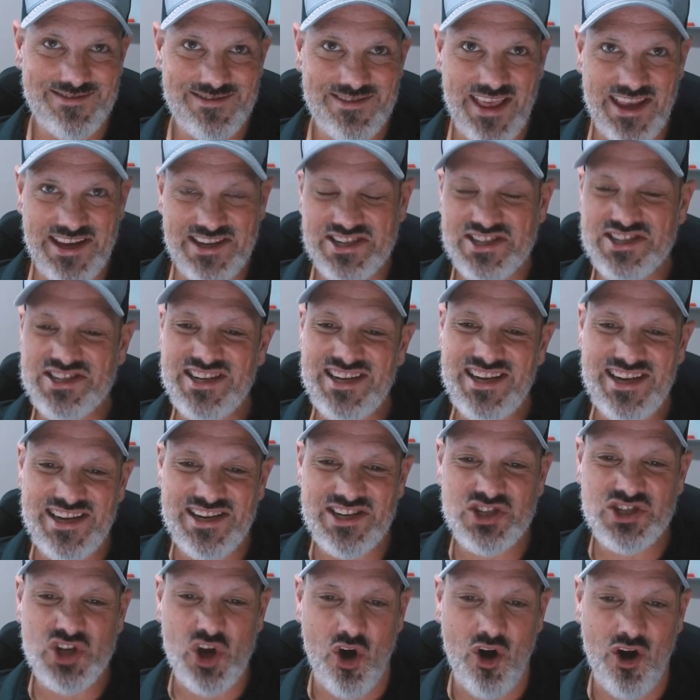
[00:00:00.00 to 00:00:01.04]
they
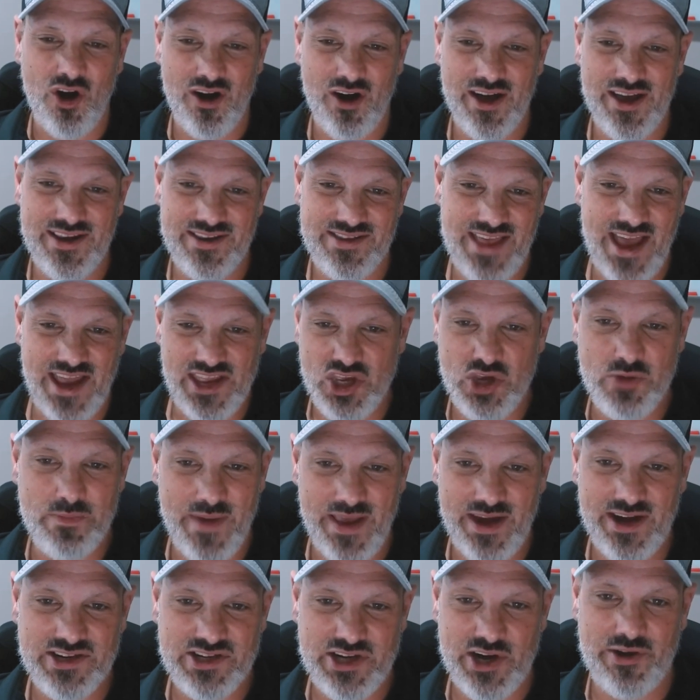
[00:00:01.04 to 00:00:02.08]
seize on that
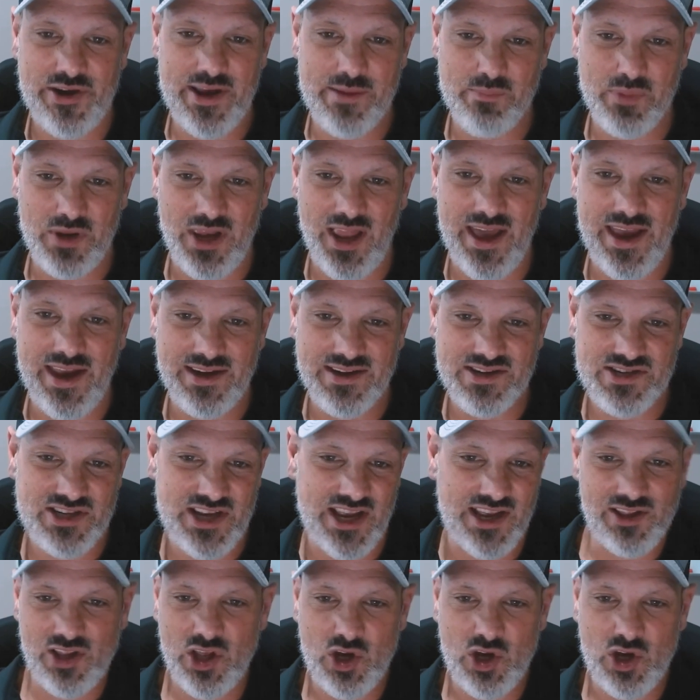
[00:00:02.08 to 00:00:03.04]
humanitarian plight and say,